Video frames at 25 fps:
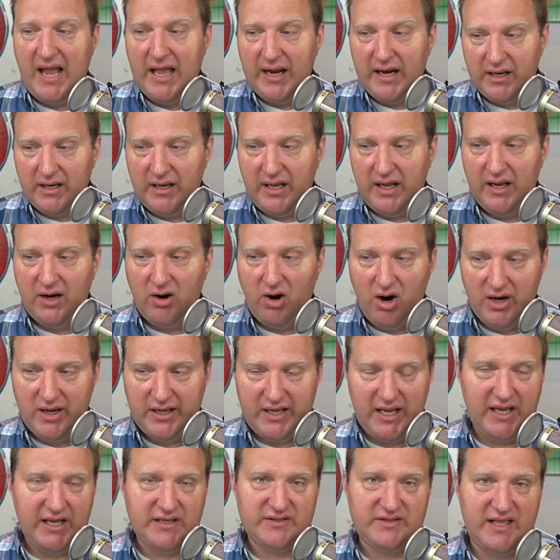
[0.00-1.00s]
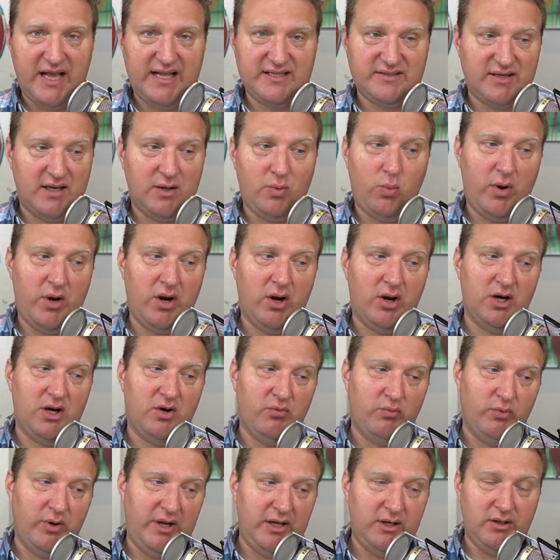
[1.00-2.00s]
And in our case, that's like we are
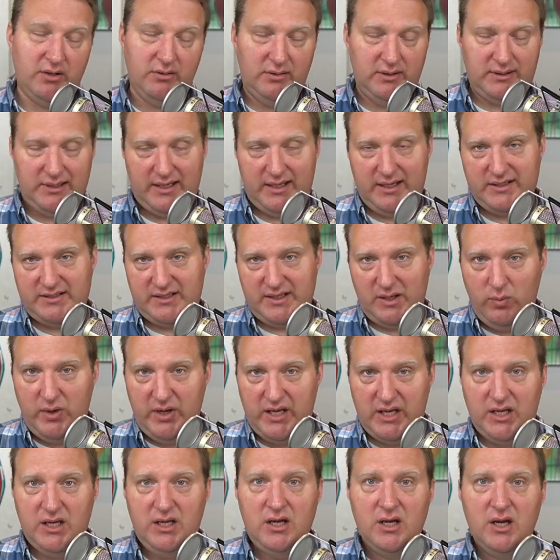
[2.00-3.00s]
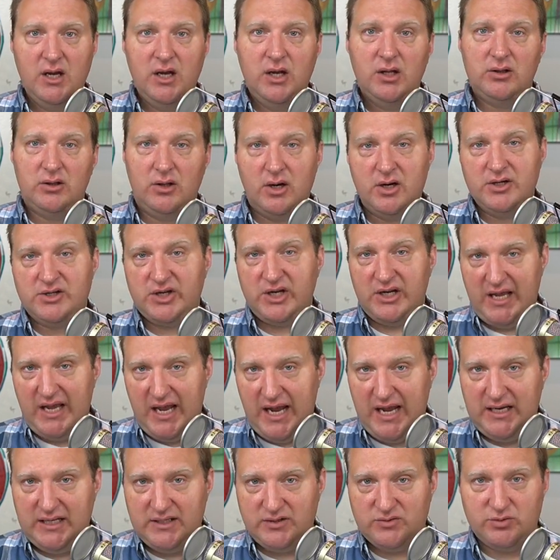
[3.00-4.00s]
going to redo, and, and I say we, largely
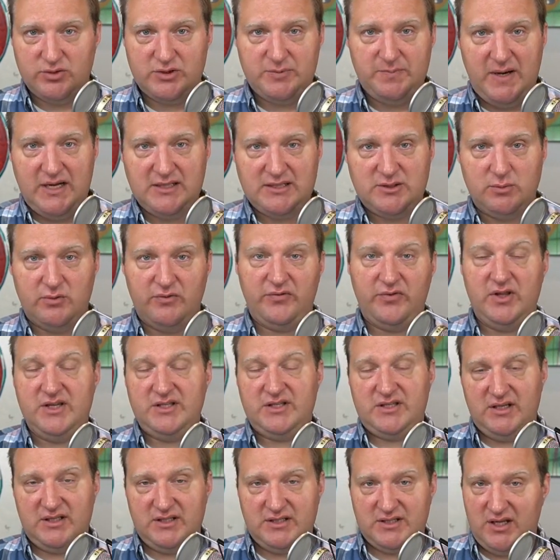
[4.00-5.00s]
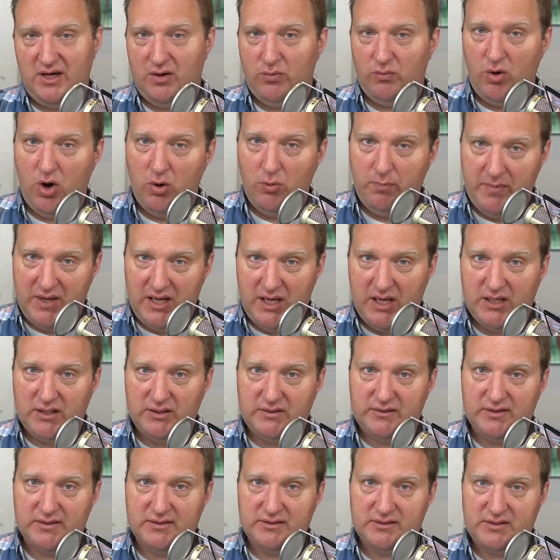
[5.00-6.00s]
Katie's responsible for this and is going to rope me
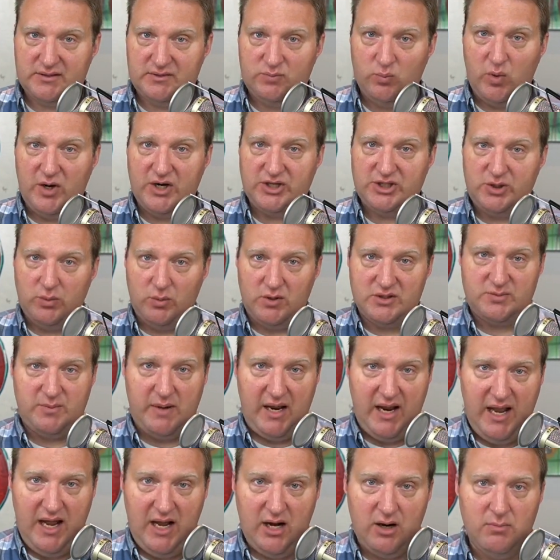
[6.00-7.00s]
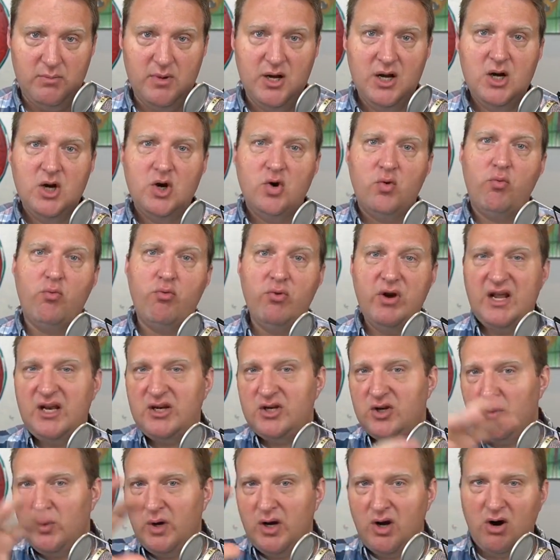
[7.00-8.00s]
into where she wants my help,
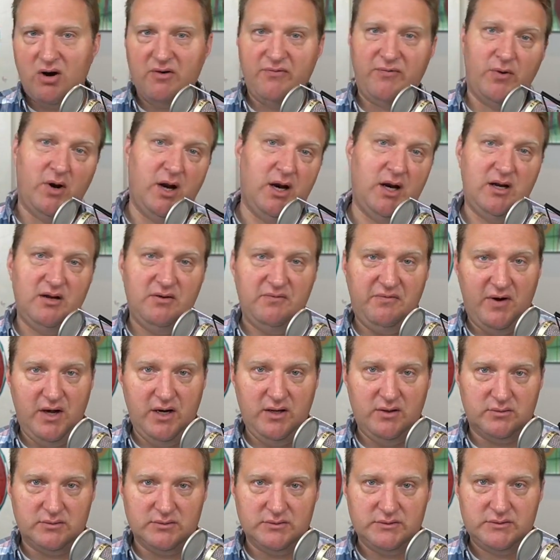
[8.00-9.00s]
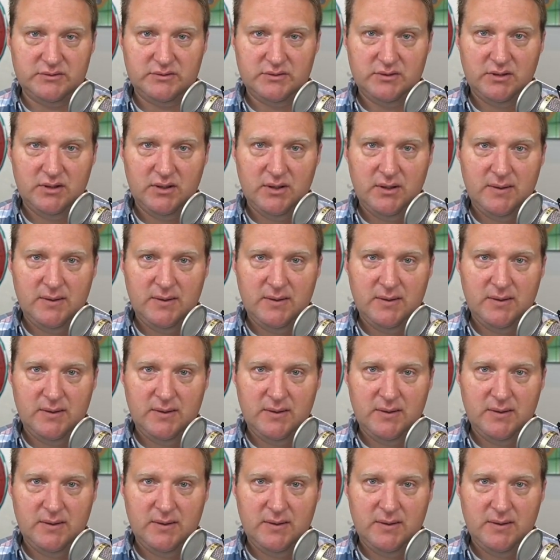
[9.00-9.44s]
redoing our front end funnels,